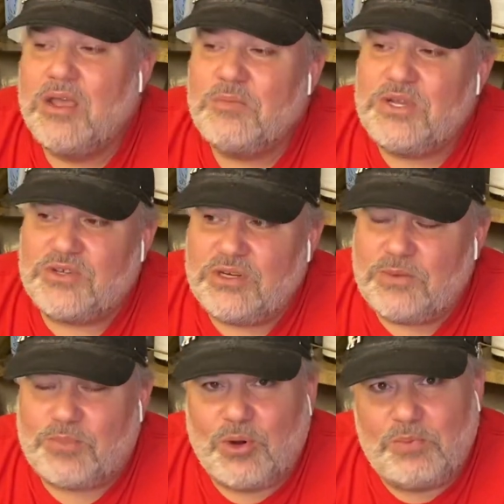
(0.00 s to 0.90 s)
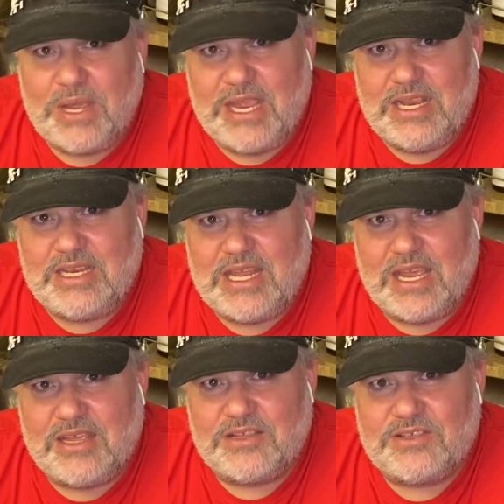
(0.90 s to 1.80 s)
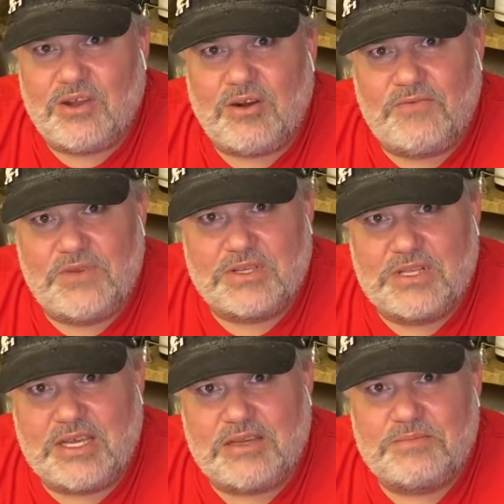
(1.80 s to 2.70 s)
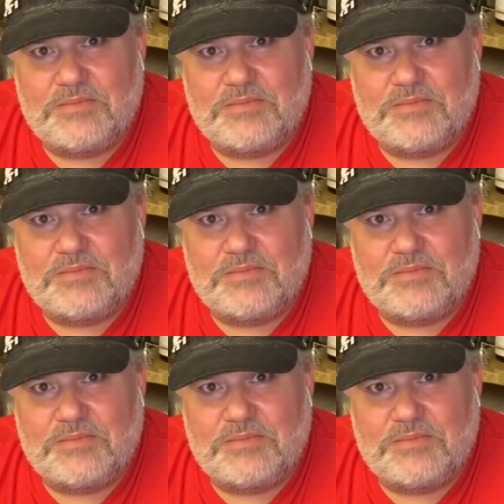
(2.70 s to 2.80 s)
Be sure your propane tanks are filled up,